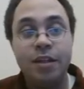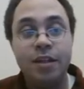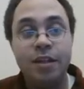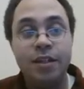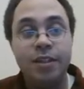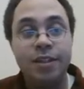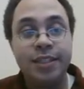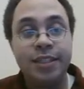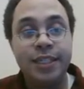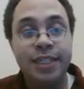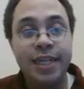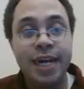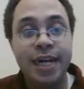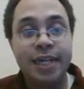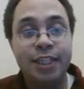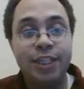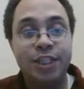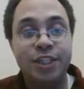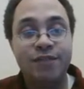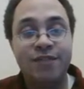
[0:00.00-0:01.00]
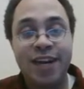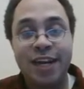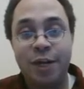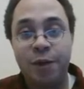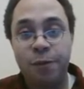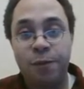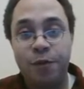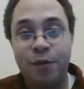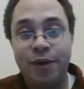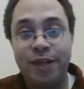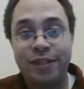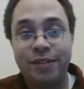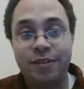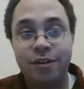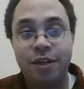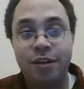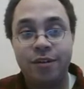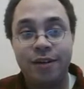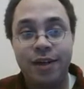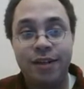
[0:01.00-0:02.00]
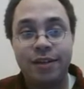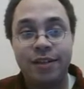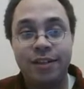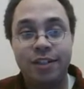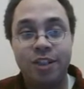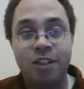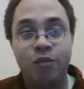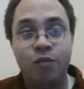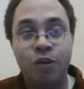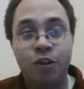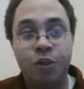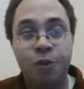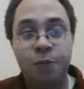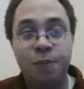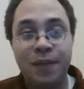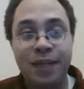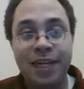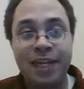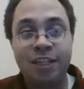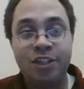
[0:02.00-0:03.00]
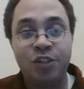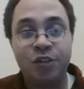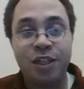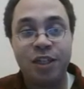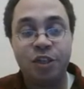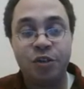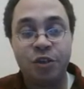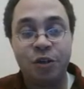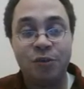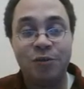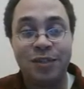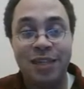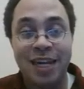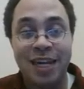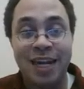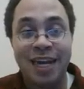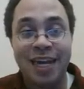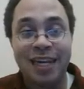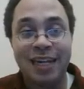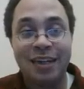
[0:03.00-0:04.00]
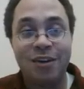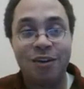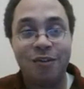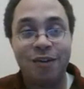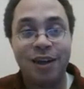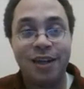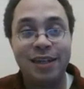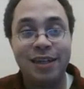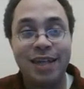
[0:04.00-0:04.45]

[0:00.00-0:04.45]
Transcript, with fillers: C9 is the vital point, all right? This is where you play so that you don't die, all right?